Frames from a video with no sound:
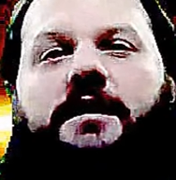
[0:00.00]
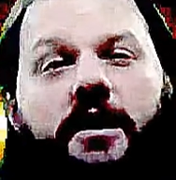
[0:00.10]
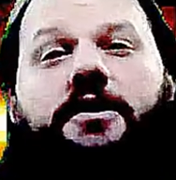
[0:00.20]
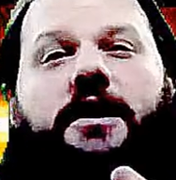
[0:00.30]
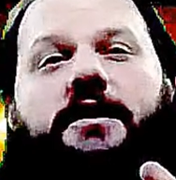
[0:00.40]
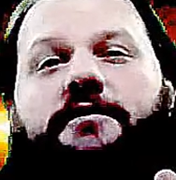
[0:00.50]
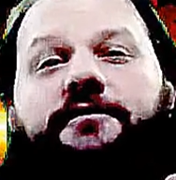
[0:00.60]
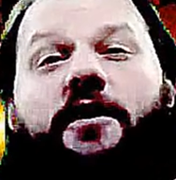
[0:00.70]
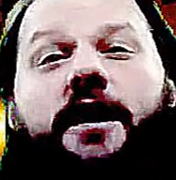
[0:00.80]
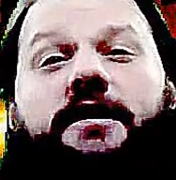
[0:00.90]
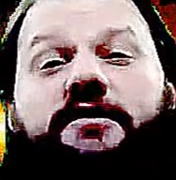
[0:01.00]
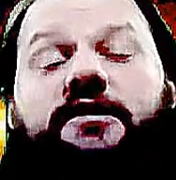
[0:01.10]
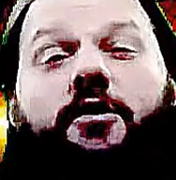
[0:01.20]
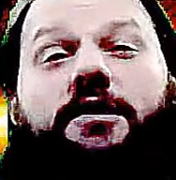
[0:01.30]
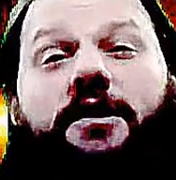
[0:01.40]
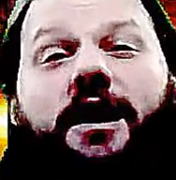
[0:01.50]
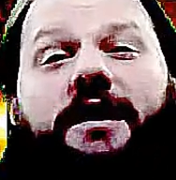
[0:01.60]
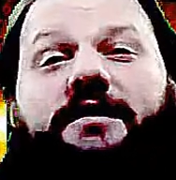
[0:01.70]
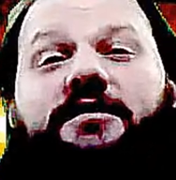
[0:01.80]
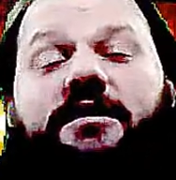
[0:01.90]
"A night of fright is no
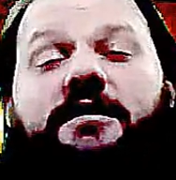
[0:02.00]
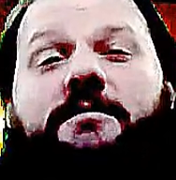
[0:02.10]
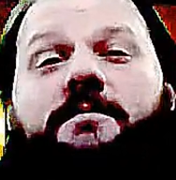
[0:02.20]
delight!"